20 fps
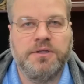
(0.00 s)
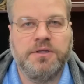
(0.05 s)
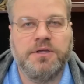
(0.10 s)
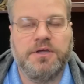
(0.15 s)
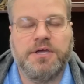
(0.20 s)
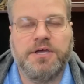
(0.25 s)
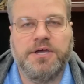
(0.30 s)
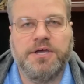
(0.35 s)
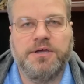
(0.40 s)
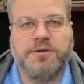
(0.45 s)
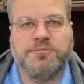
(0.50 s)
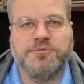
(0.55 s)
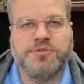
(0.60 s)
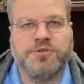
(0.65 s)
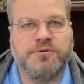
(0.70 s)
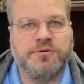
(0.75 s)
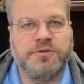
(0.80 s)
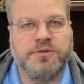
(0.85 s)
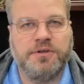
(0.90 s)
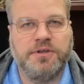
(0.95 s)

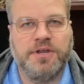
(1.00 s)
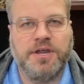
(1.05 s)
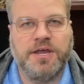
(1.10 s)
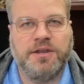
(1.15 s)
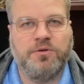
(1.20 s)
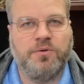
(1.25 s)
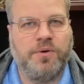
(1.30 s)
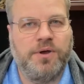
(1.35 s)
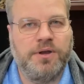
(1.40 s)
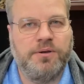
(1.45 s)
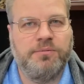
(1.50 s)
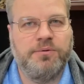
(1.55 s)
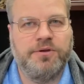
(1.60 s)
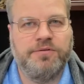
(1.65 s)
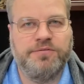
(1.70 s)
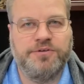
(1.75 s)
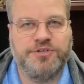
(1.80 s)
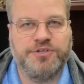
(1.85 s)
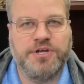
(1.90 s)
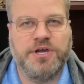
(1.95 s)
So it had quite a bit of
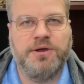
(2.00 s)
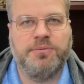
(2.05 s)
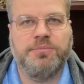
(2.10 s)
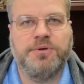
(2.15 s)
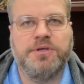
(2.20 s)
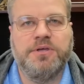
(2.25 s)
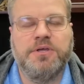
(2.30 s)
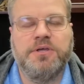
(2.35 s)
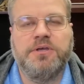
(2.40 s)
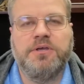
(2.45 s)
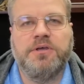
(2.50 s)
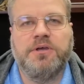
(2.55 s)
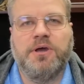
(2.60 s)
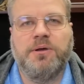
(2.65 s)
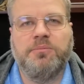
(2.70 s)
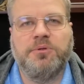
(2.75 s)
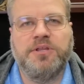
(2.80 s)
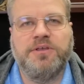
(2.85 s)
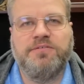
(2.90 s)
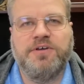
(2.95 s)
a jump. I
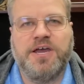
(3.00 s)
believe a